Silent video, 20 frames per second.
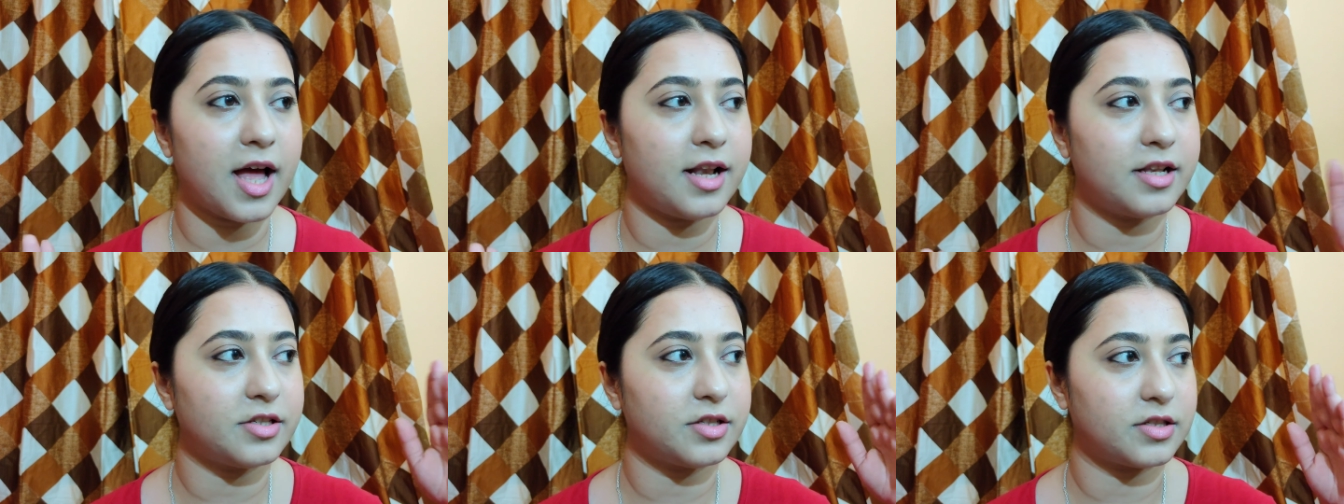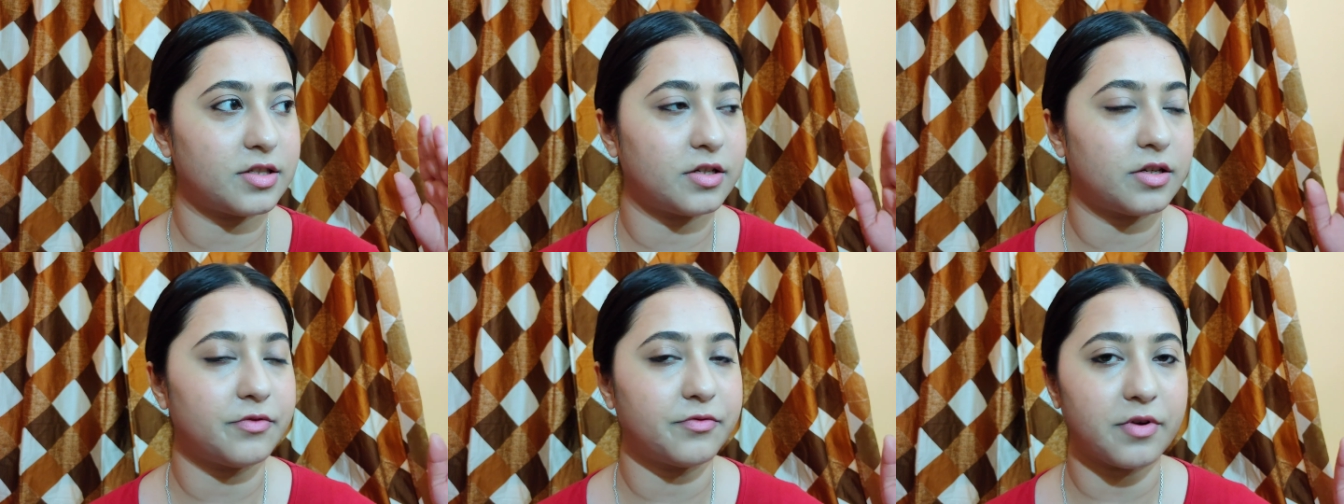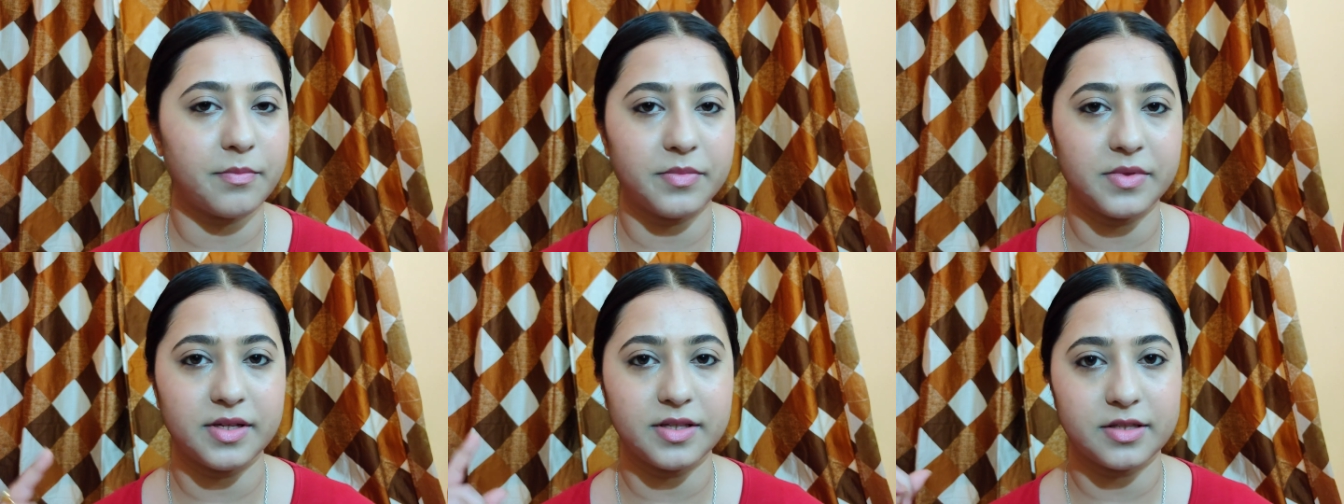I'll just turn
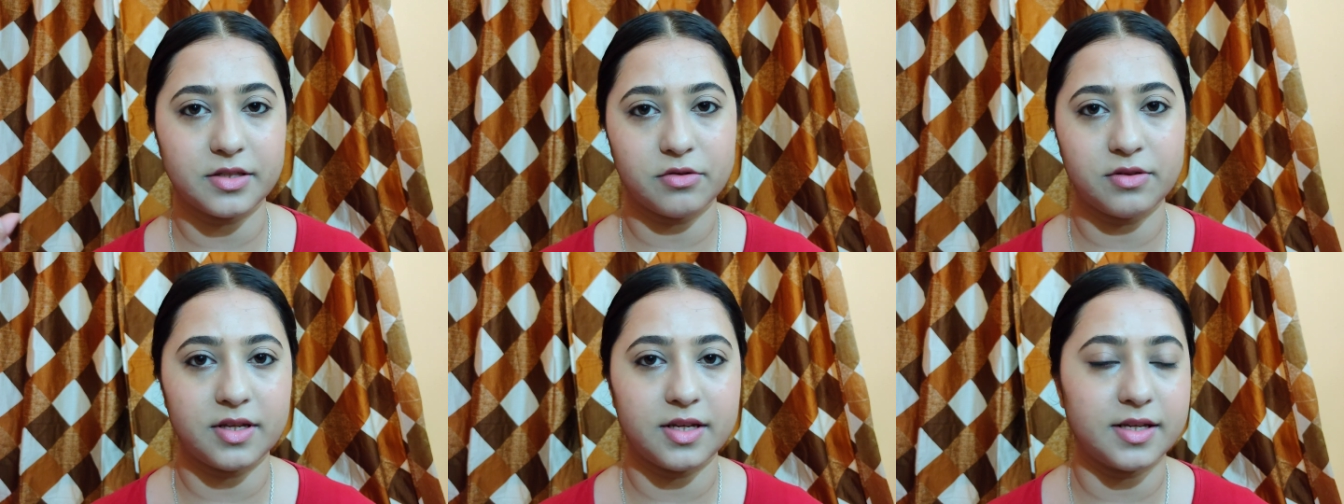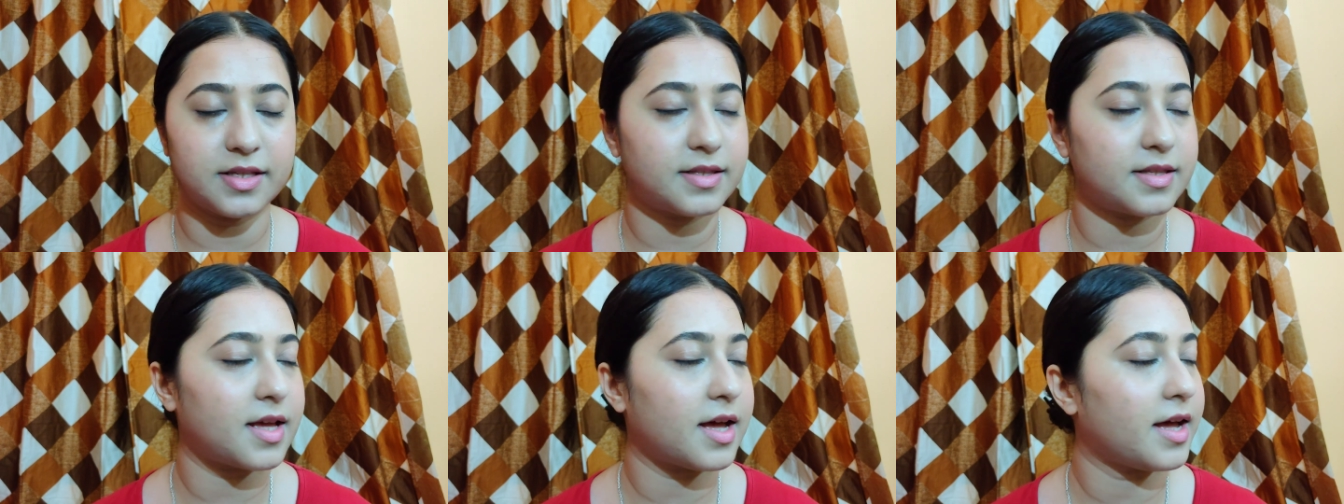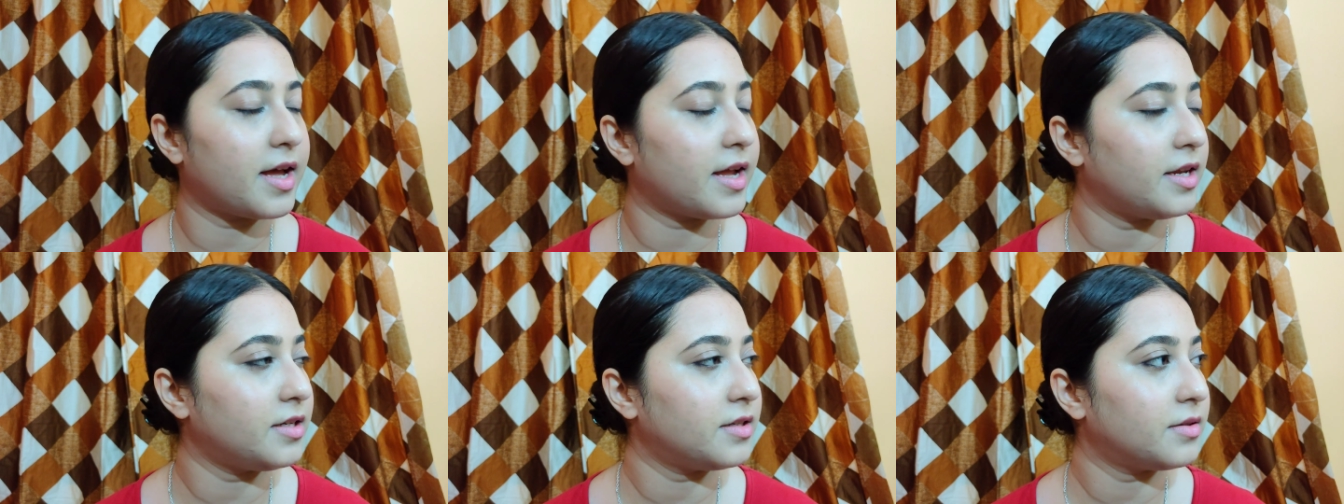from this to this
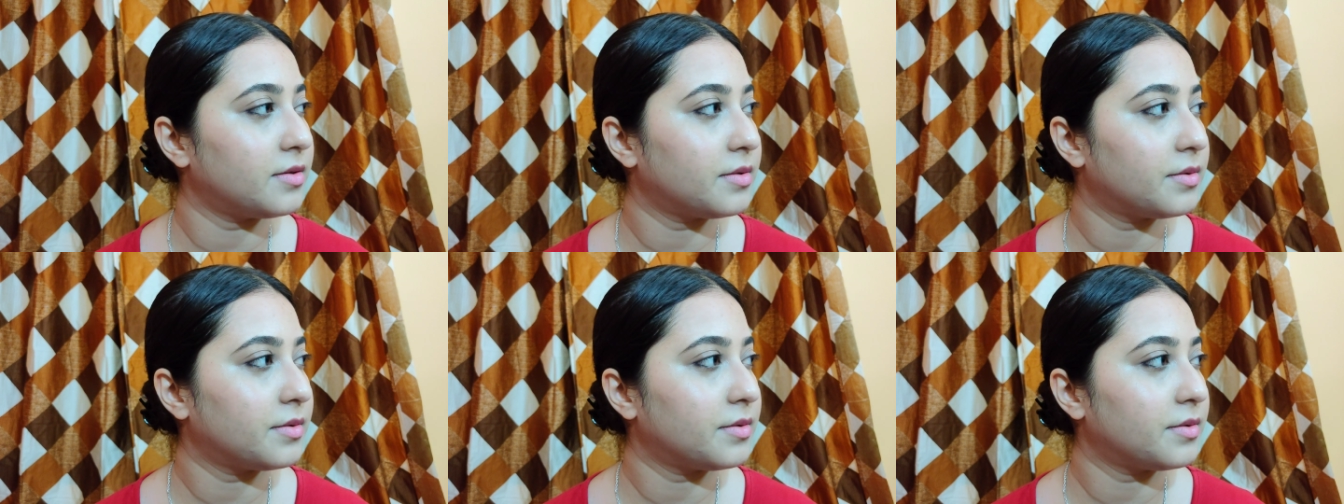side.